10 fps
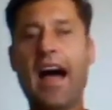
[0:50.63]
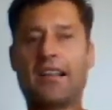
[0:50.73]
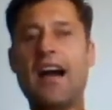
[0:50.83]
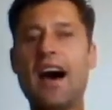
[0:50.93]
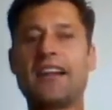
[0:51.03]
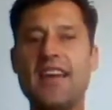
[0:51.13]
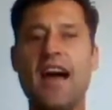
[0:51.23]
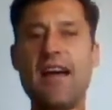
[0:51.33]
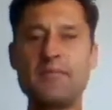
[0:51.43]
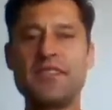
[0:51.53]
a lot of
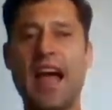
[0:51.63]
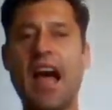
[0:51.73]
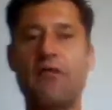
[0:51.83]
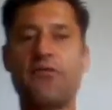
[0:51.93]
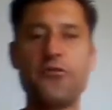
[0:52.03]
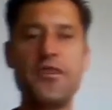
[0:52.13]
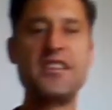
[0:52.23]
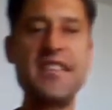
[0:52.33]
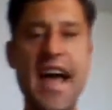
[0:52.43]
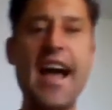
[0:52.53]
times I'll
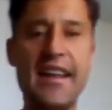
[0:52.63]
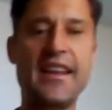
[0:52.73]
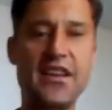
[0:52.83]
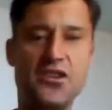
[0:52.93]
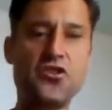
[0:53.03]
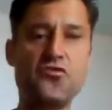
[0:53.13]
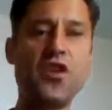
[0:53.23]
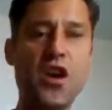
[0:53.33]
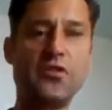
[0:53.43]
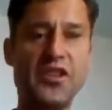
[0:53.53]
freeze that, and as you
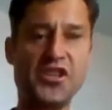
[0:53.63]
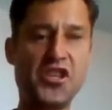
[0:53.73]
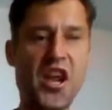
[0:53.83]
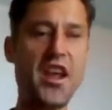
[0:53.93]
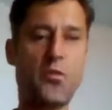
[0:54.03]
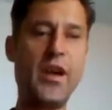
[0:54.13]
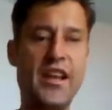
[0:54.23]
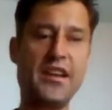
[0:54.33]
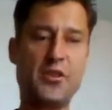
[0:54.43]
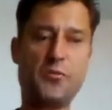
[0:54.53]
know, this shake
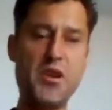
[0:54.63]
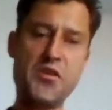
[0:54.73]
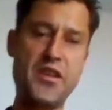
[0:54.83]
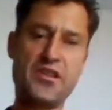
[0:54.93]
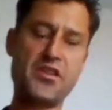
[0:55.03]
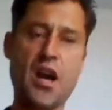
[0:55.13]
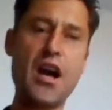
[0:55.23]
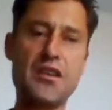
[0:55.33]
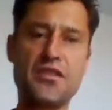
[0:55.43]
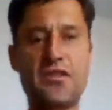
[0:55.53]
weight experience
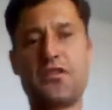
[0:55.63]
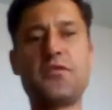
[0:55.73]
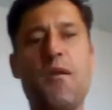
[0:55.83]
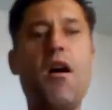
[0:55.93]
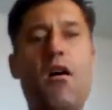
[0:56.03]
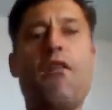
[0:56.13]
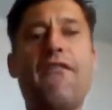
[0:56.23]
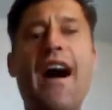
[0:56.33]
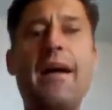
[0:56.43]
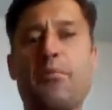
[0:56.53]
causes the small
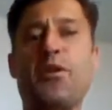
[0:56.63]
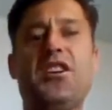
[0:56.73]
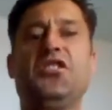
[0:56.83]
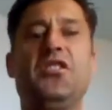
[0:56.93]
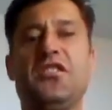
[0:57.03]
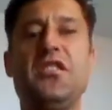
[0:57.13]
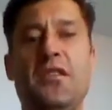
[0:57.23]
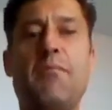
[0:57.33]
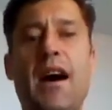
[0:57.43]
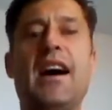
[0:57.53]
vibrations in
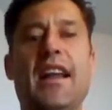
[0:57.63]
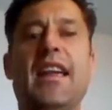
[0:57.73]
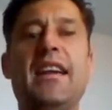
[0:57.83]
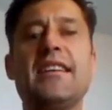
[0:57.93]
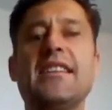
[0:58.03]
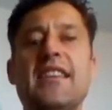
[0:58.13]
the body.